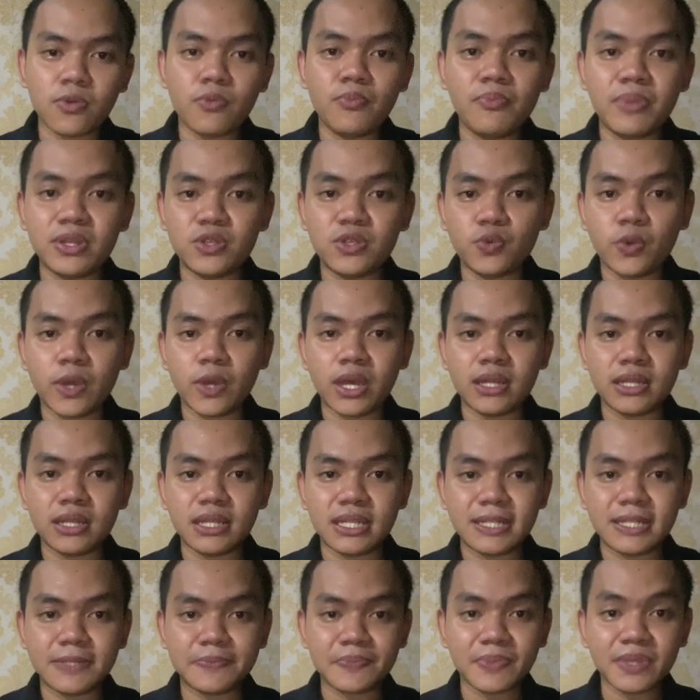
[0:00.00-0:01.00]

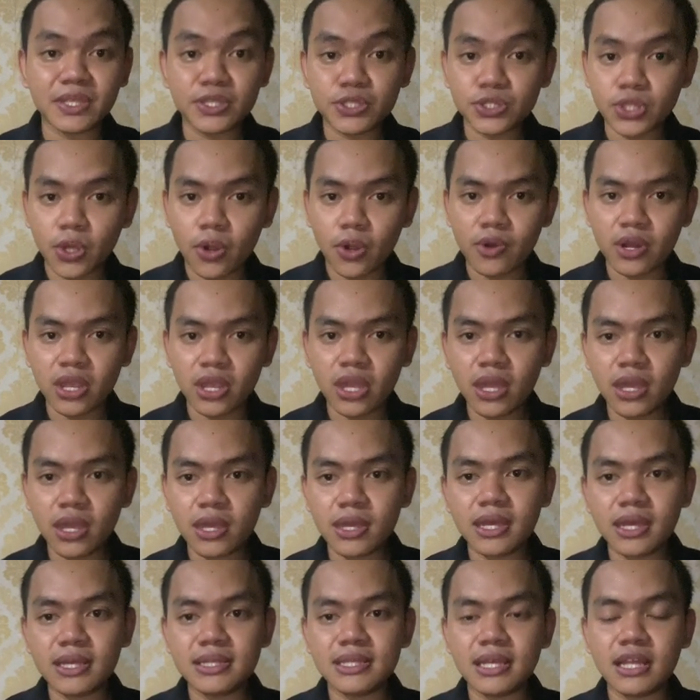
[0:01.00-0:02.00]
between story.
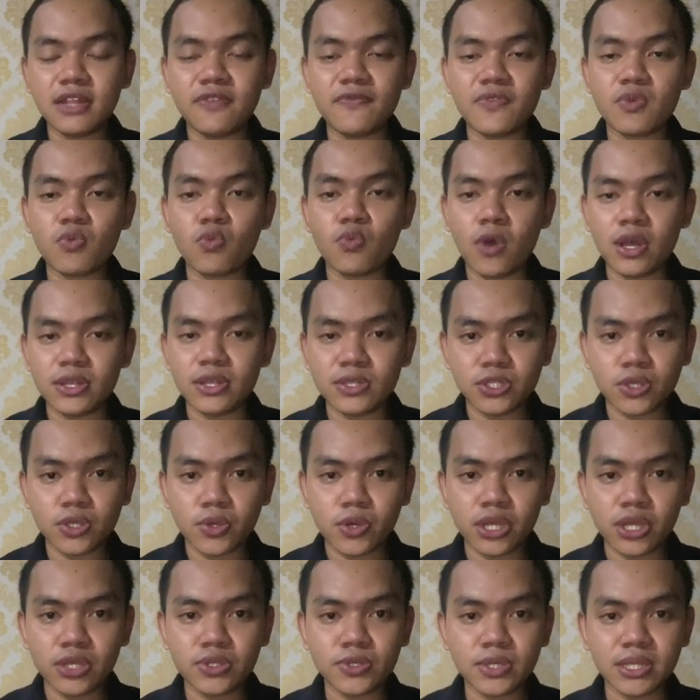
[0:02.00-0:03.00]
It deliver one
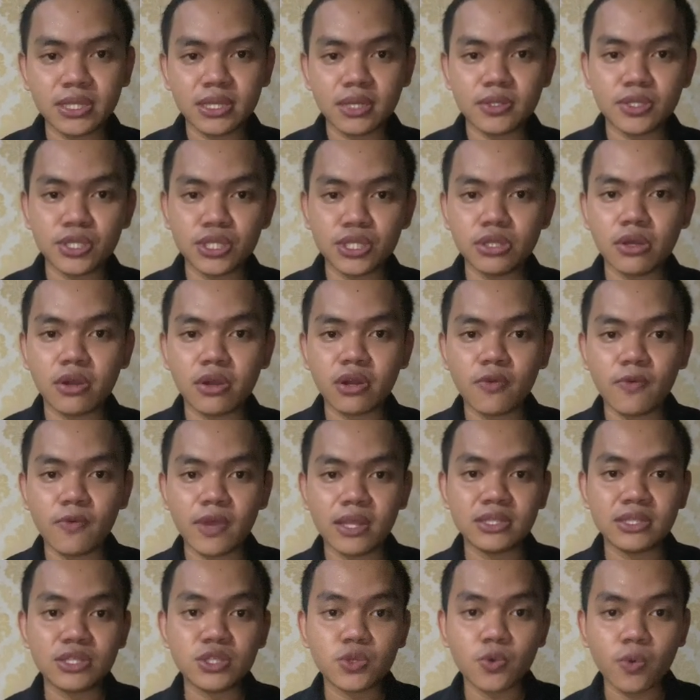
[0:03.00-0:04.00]
story to another story
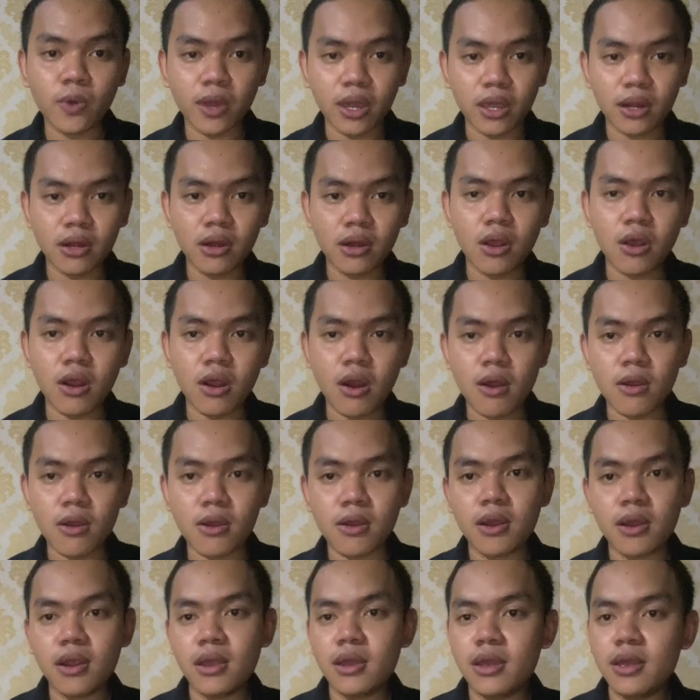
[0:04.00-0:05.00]
with square
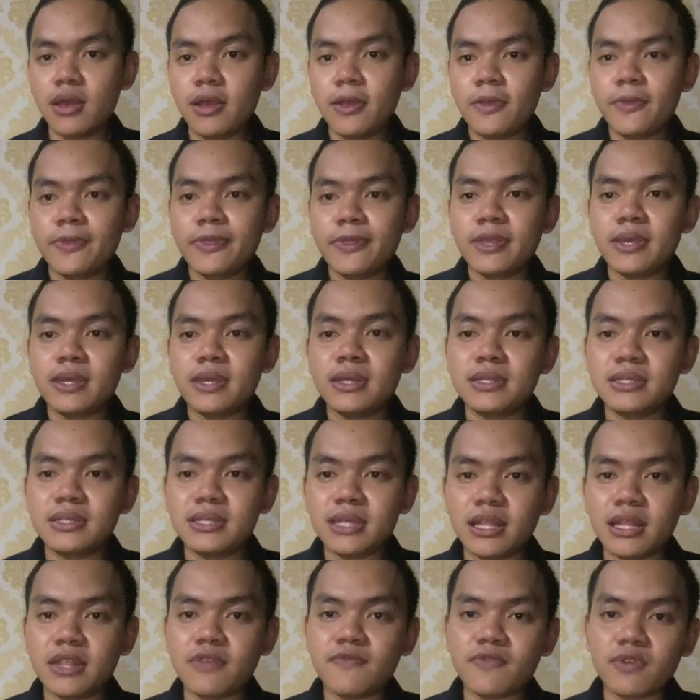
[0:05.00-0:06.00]
or
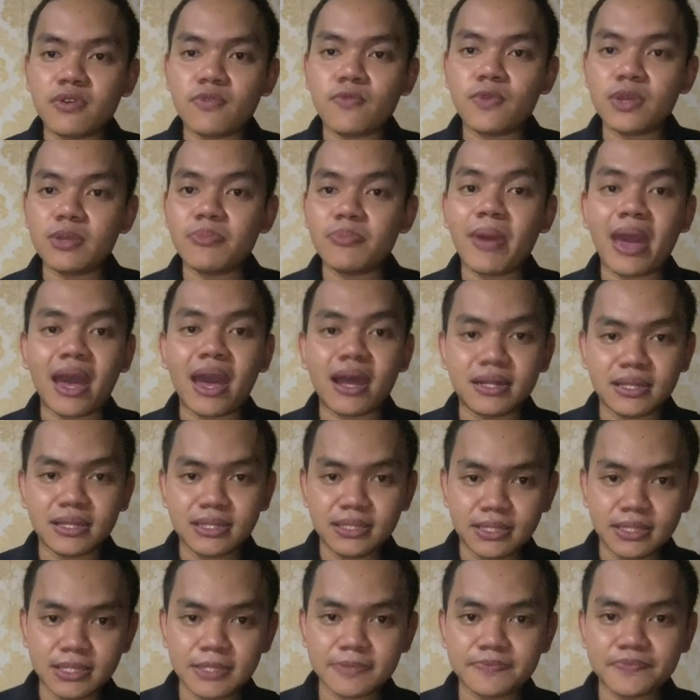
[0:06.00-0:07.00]
deliver with
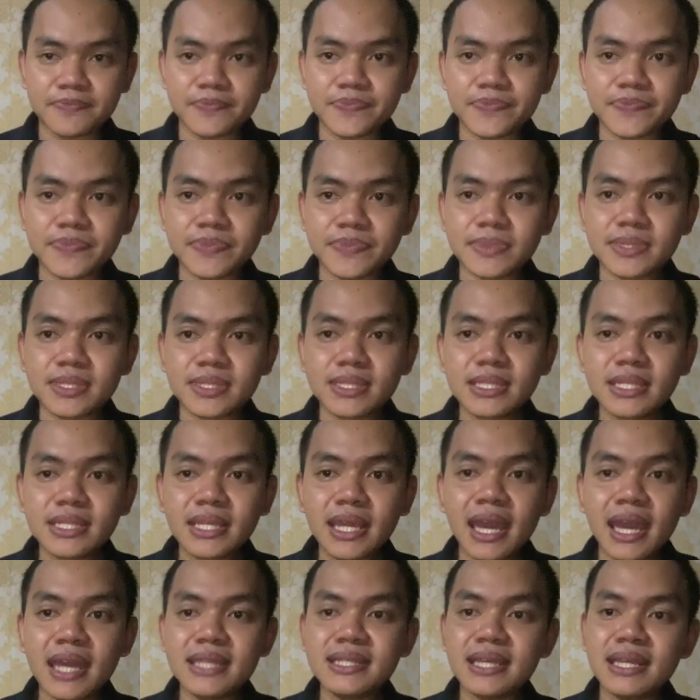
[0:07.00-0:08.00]
panels.
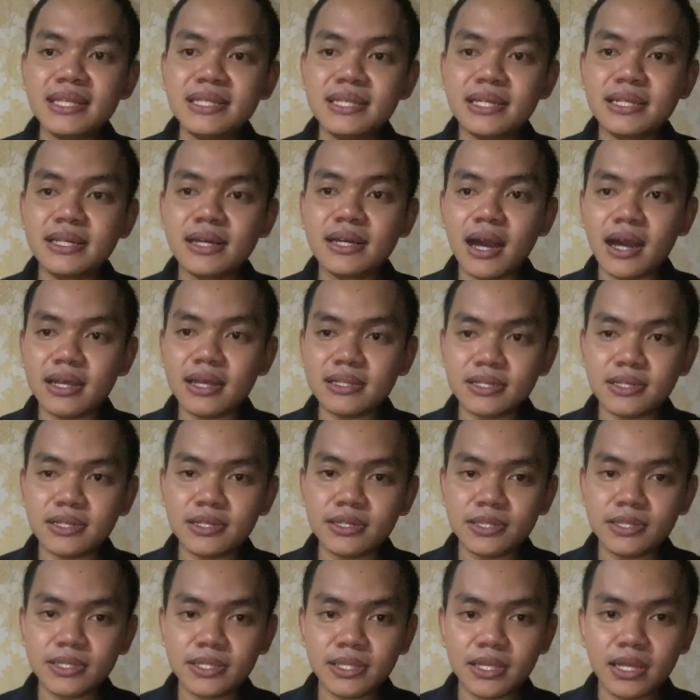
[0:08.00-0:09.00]
And then the
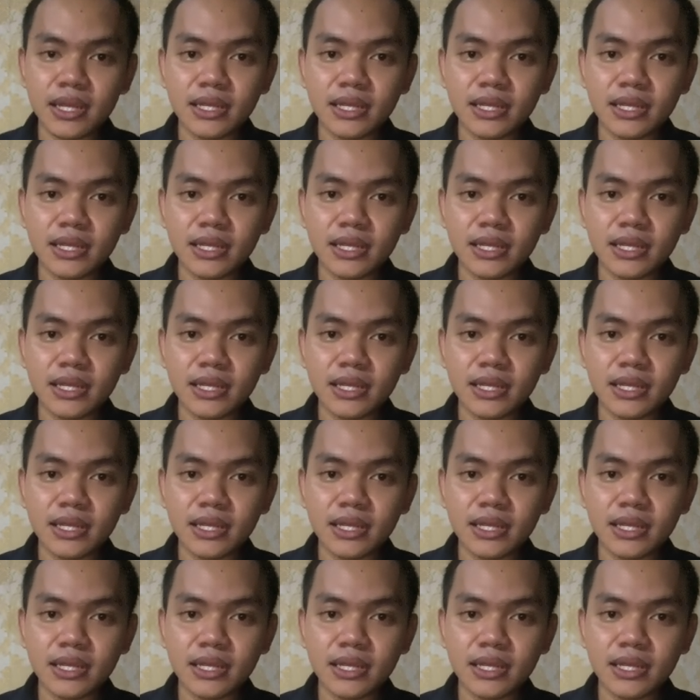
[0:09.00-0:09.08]
gutters